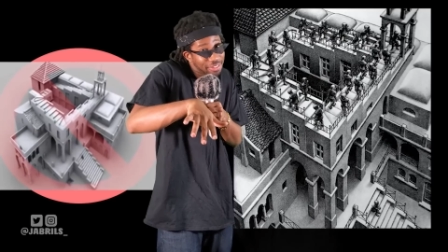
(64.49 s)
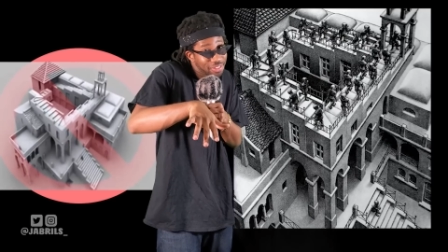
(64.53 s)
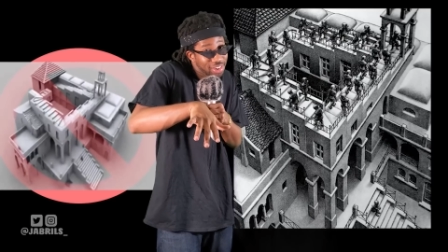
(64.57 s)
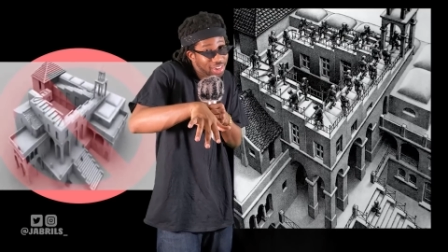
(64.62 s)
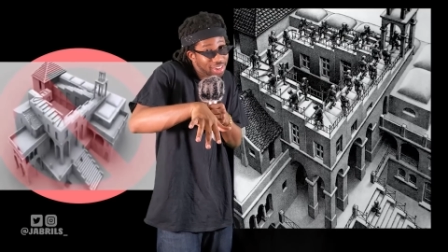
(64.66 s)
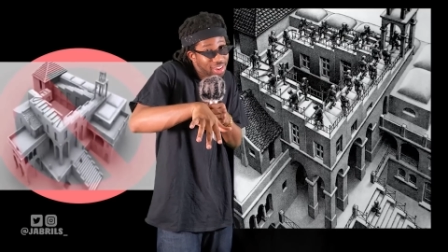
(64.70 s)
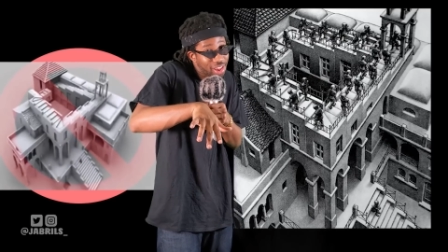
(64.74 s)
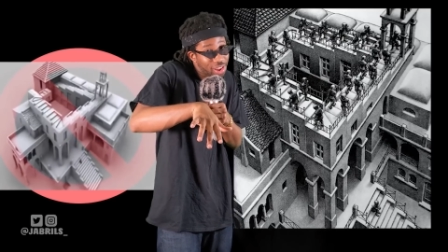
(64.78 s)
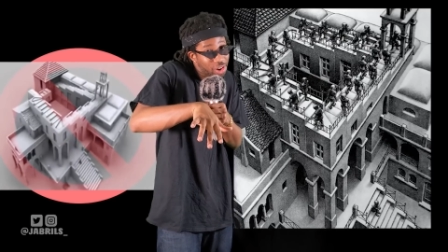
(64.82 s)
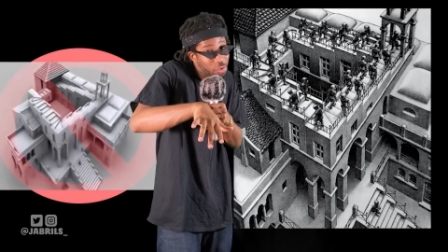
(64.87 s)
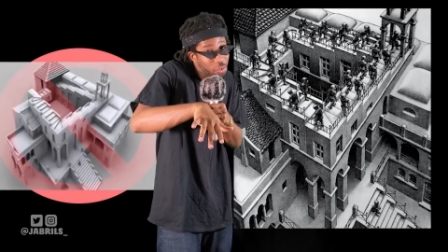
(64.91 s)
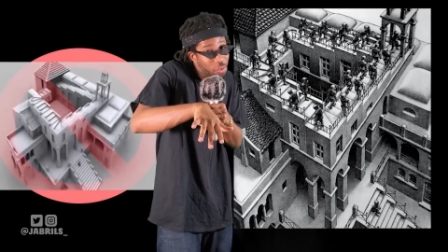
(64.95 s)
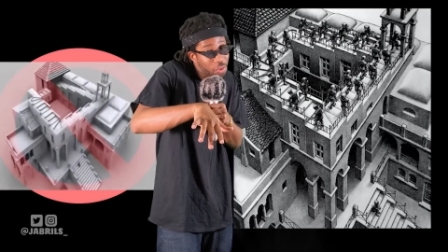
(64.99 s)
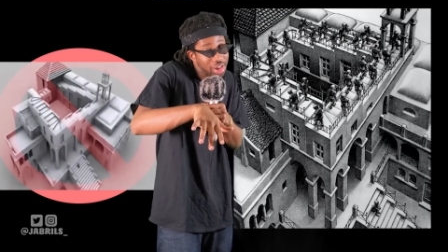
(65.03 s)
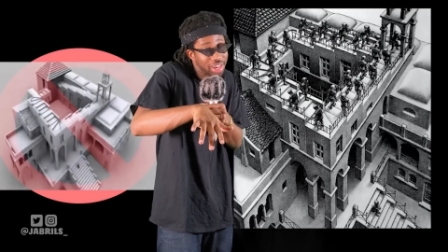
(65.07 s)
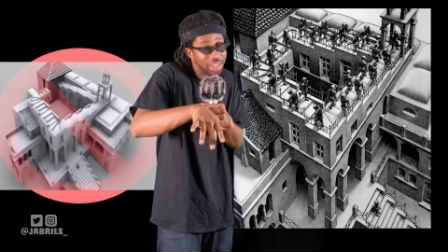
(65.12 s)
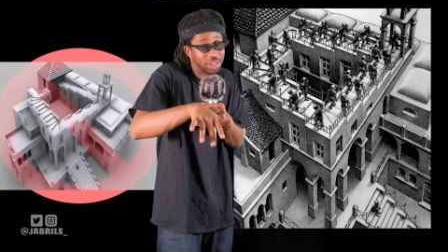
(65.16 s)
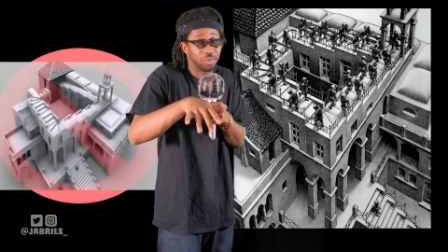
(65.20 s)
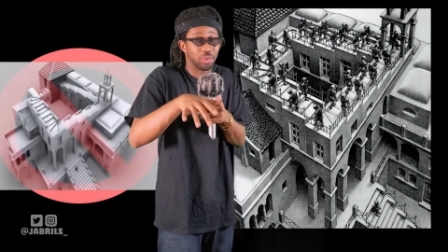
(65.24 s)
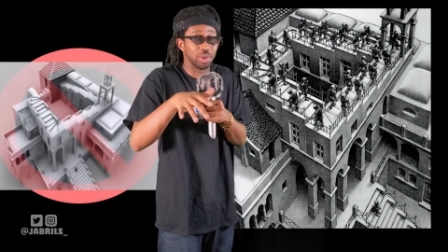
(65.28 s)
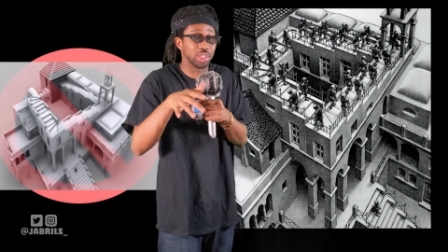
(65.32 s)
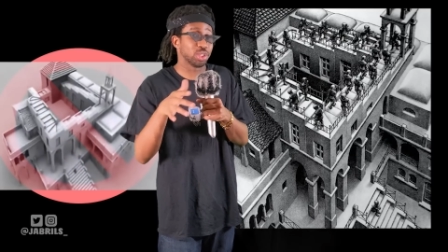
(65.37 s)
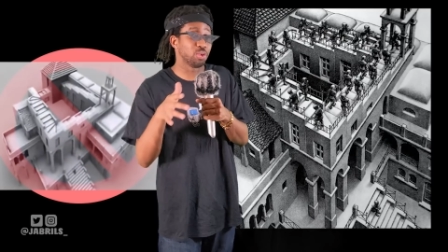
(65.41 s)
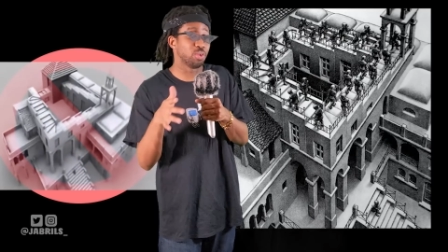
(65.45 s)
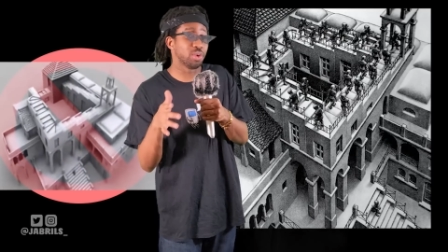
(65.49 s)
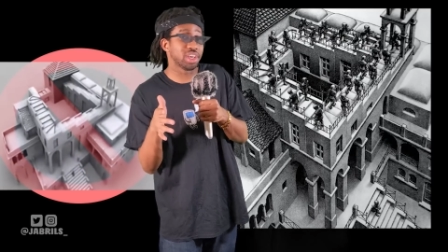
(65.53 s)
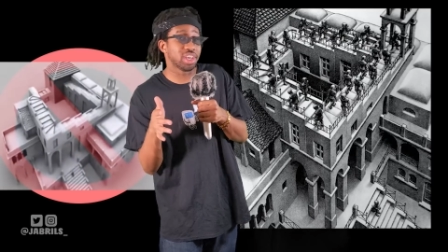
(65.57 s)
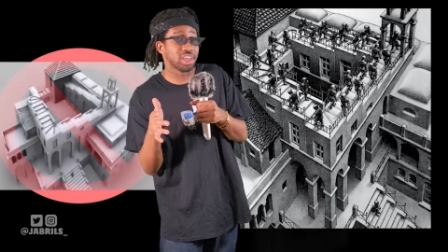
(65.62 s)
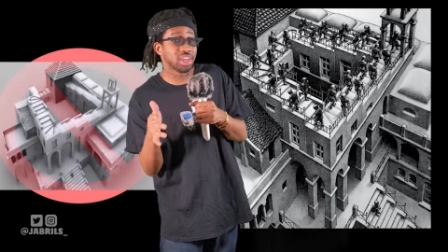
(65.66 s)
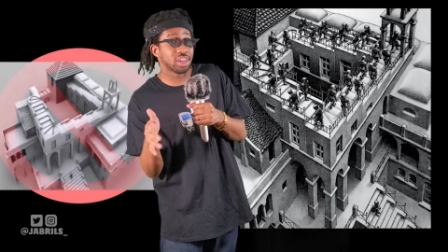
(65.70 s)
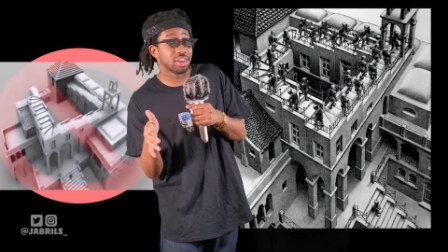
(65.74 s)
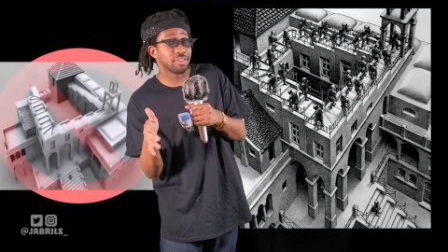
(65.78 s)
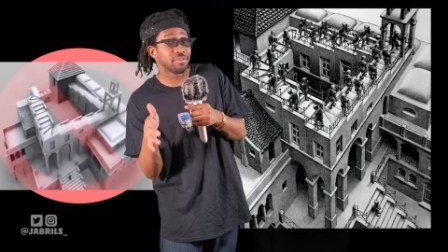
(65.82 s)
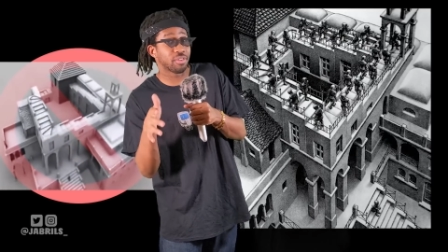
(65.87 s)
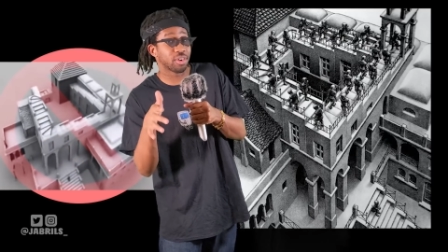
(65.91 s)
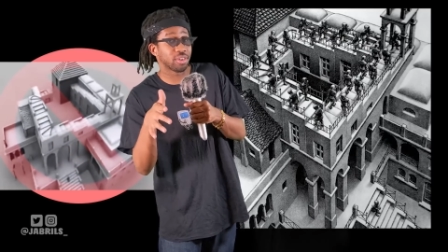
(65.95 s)
figured out a way in which we
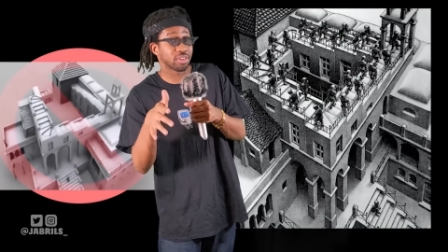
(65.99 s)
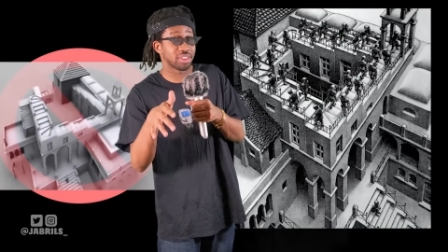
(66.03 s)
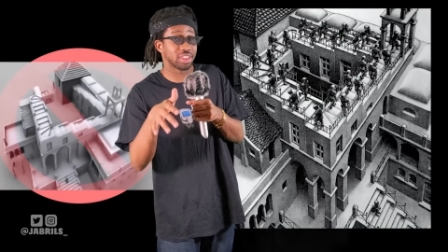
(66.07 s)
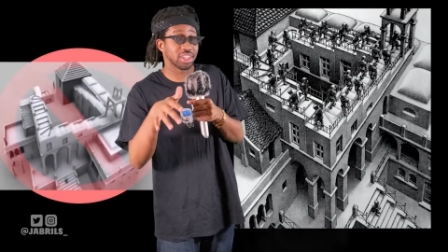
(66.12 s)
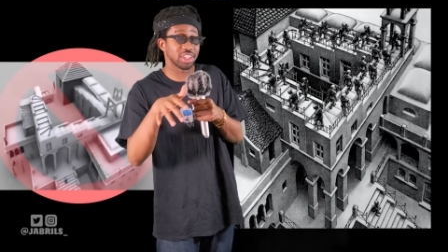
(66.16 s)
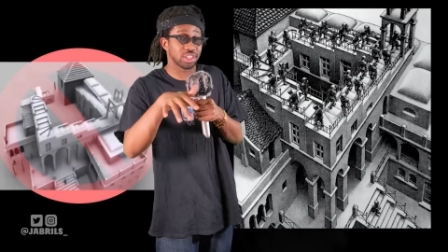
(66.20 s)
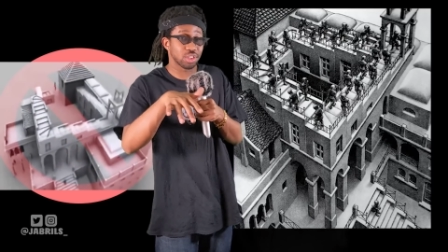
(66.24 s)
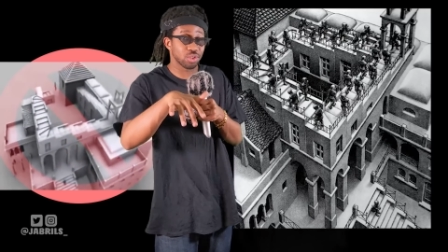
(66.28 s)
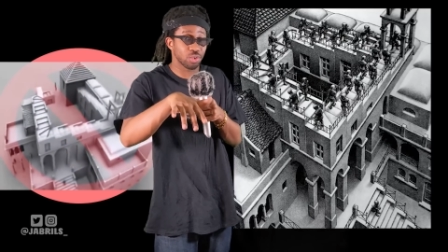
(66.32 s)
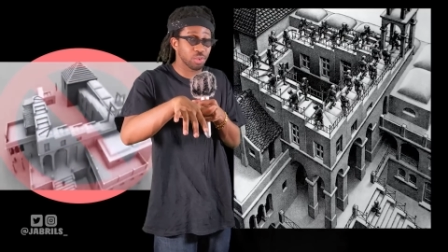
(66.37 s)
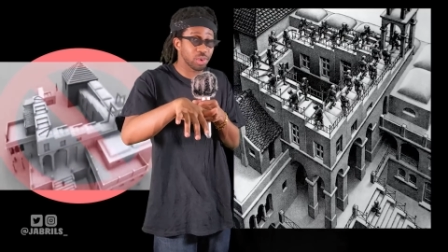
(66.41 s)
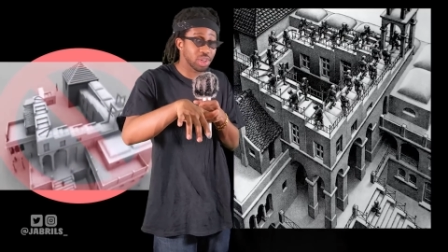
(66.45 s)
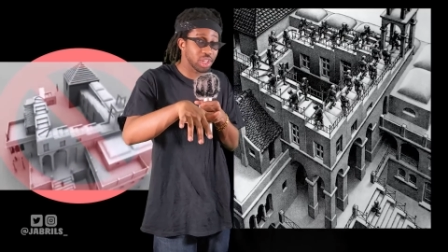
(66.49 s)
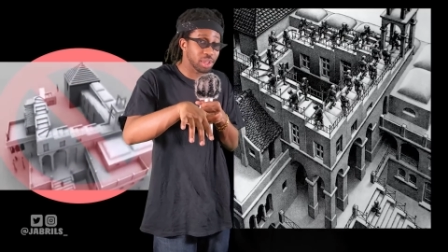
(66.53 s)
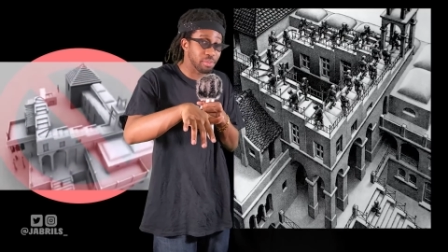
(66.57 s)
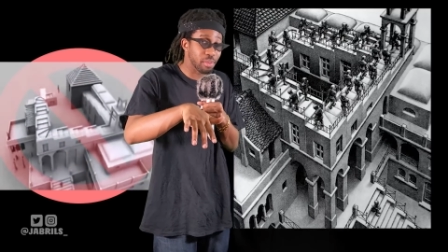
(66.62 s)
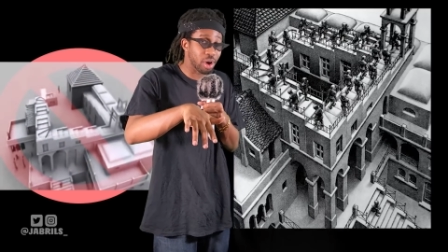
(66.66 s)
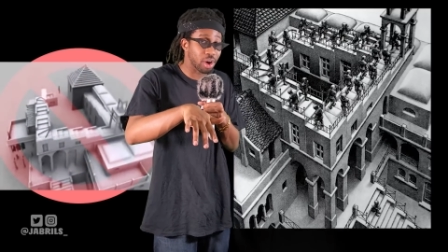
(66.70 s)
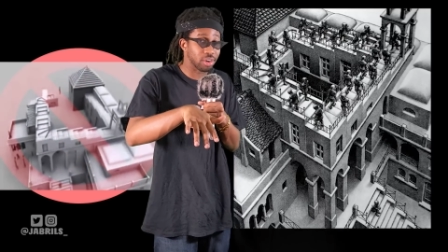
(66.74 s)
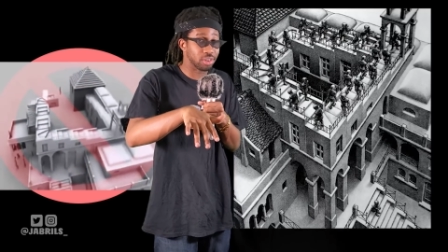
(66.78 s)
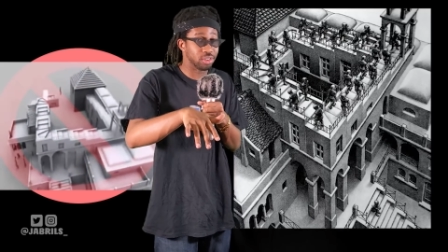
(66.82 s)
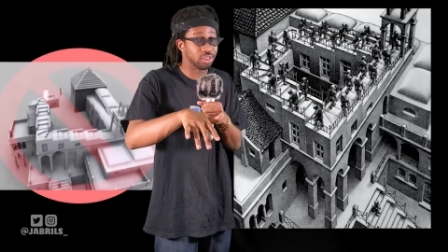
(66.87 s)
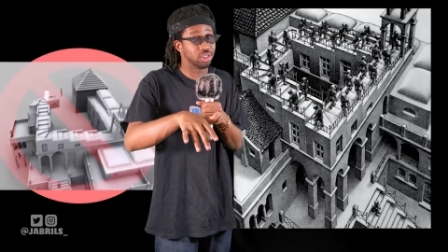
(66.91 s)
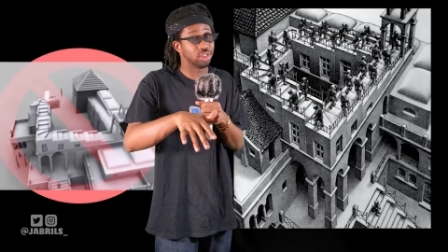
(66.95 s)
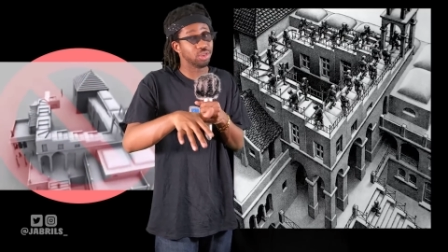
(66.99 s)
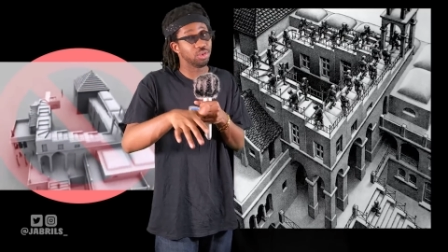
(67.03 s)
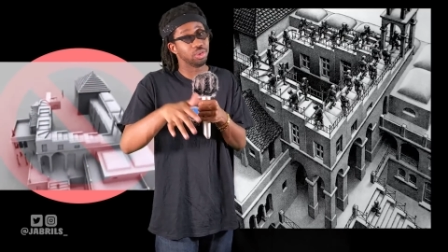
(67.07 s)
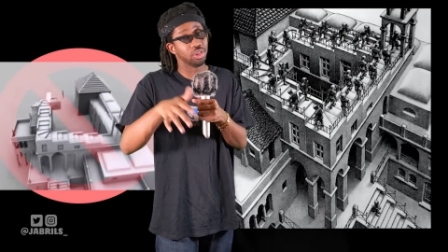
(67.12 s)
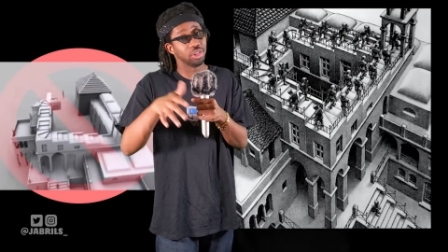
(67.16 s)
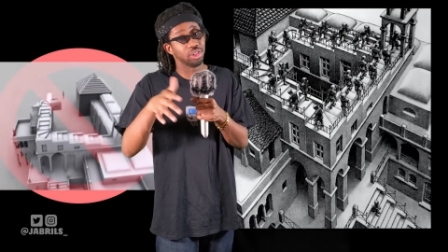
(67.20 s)
can convert this three D model into an